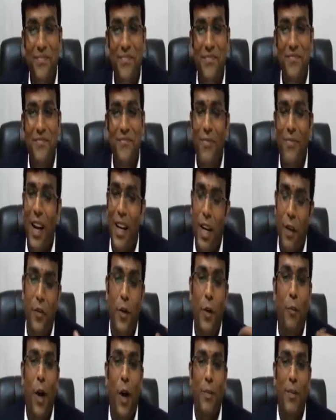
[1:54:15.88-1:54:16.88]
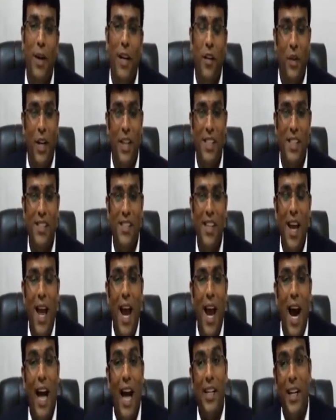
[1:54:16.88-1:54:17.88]
Wonderful point, my dear friends.
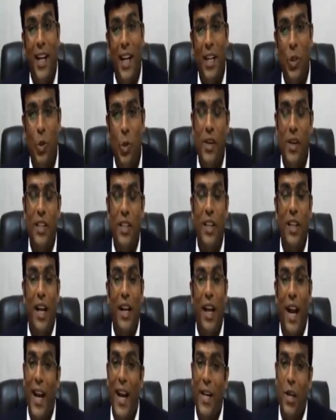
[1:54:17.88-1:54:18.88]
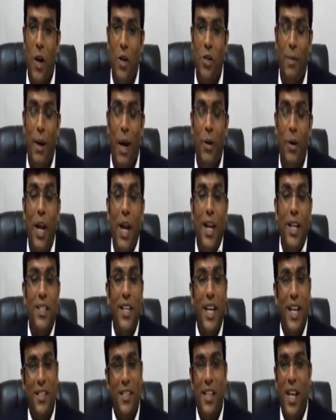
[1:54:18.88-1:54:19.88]
Article 279A talks about
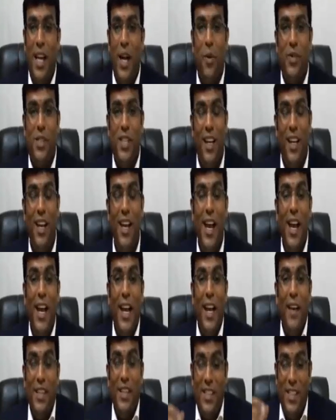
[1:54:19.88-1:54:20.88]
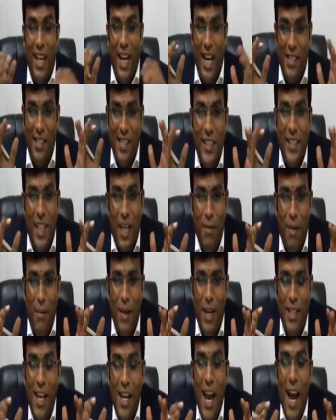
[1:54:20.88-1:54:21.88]
GST Council, in which there are central
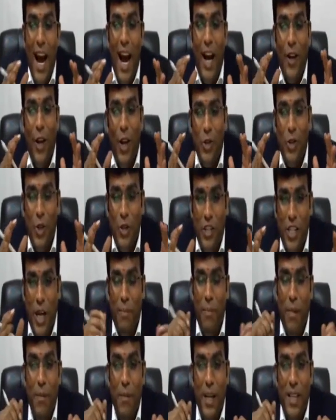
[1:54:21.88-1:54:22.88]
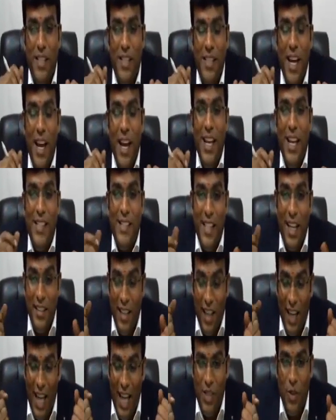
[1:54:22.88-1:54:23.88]
members and also state members.
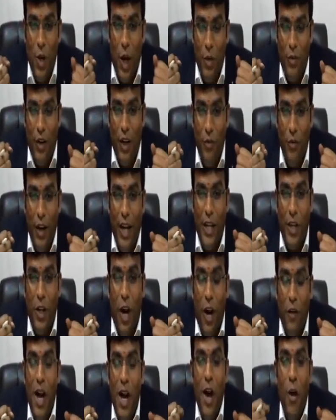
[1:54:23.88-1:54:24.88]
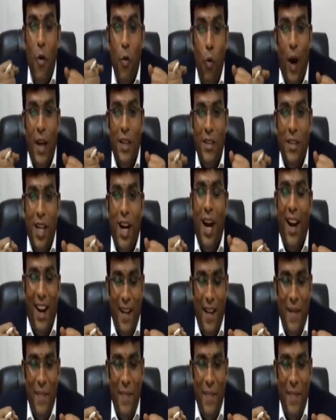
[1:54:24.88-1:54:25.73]
Central has got one weight of 1/3